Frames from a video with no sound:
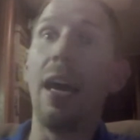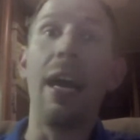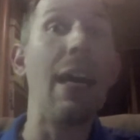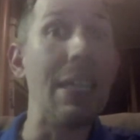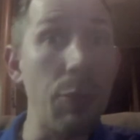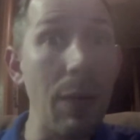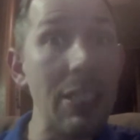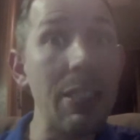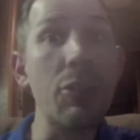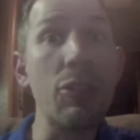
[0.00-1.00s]
Uh, as well,
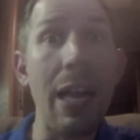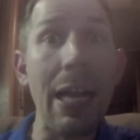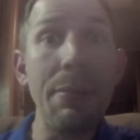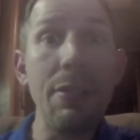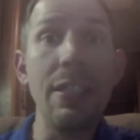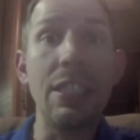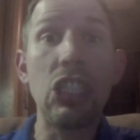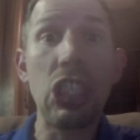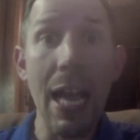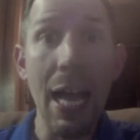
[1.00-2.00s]
subscribe to this
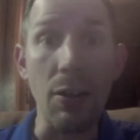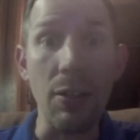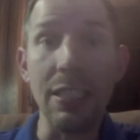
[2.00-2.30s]
channel,